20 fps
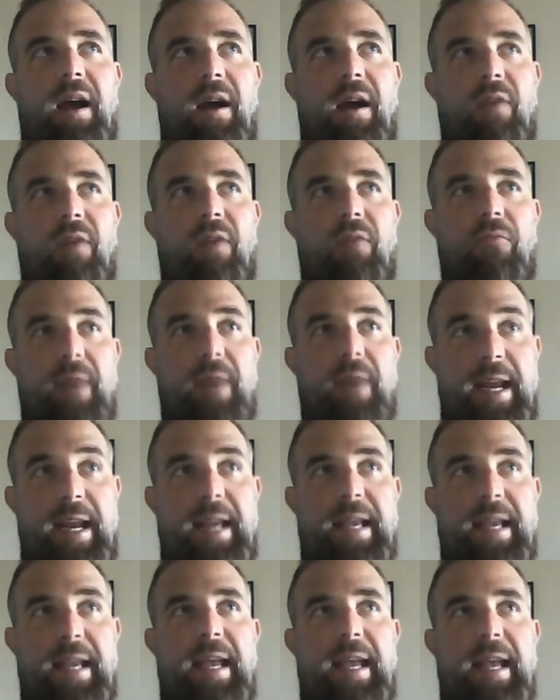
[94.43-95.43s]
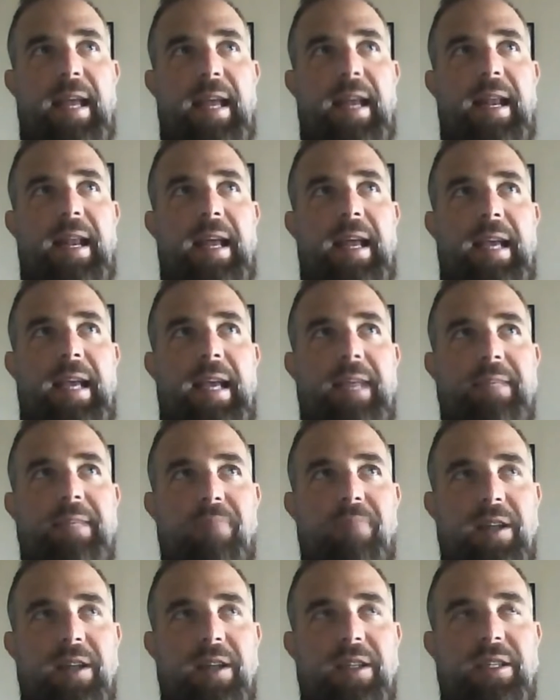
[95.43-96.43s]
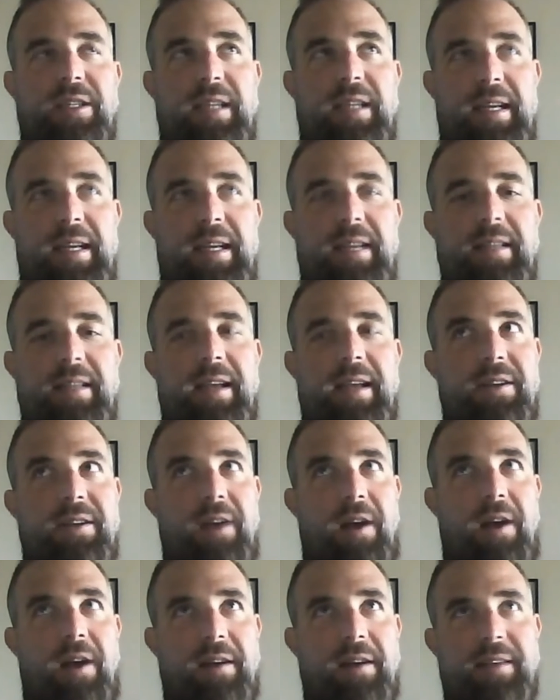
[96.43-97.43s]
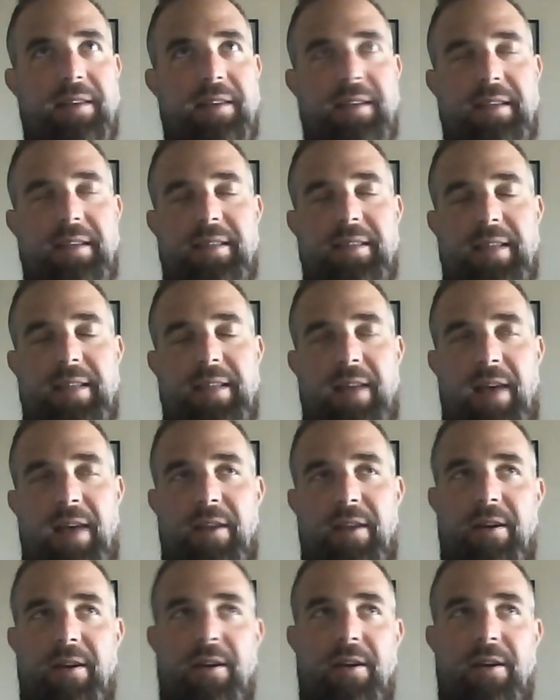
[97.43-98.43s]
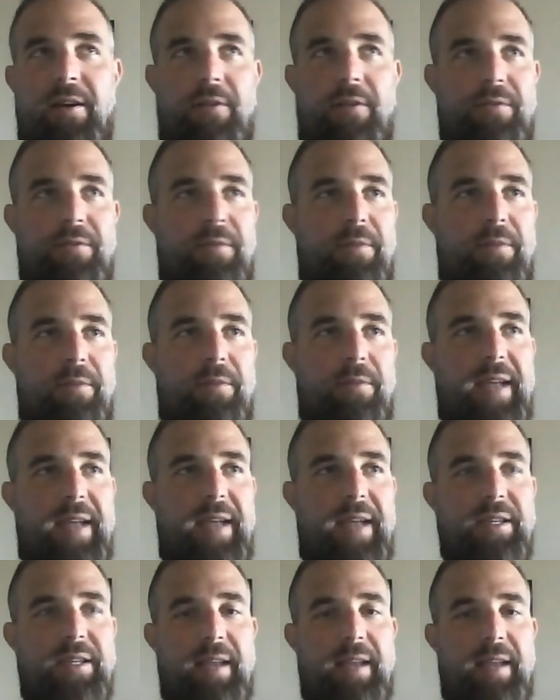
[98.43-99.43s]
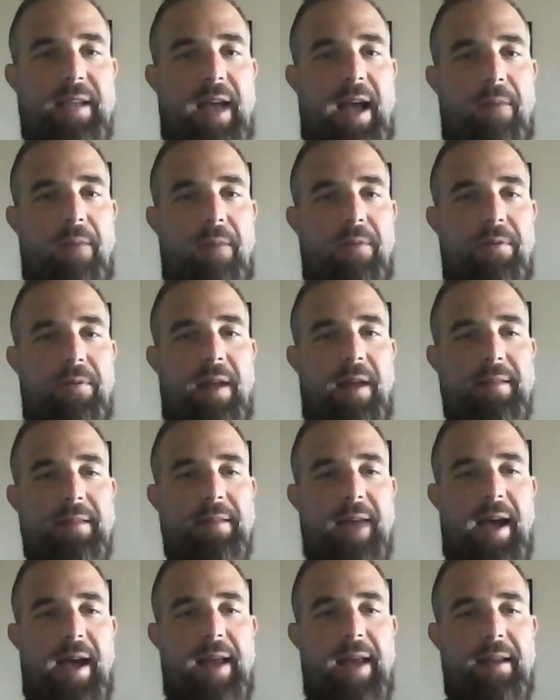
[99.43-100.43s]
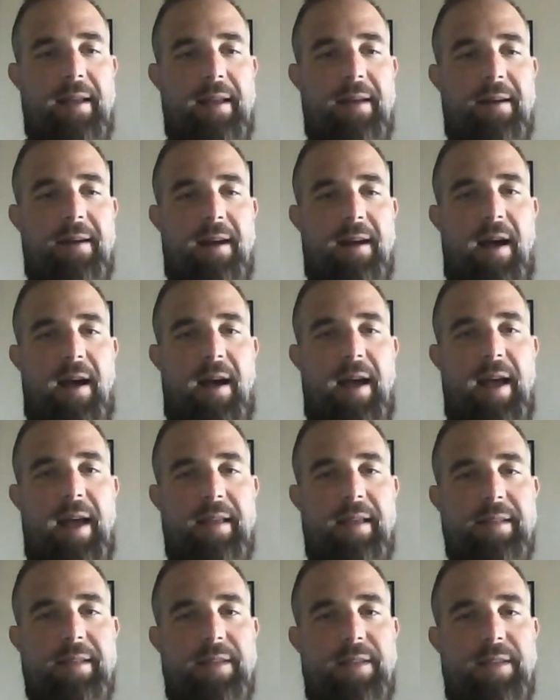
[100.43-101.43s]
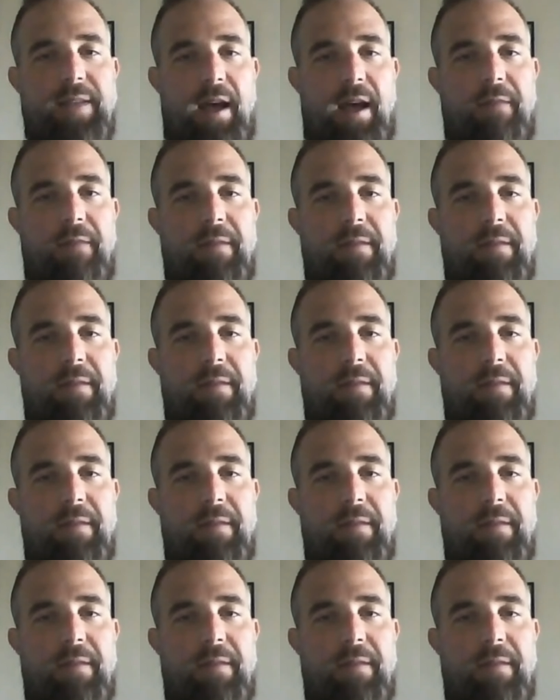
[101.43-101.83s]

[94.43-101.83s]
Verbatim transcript: reading it as much as it is like a dog is like sit down there and go through the pages like i'll pull out the highlighter and i'll highlight stuff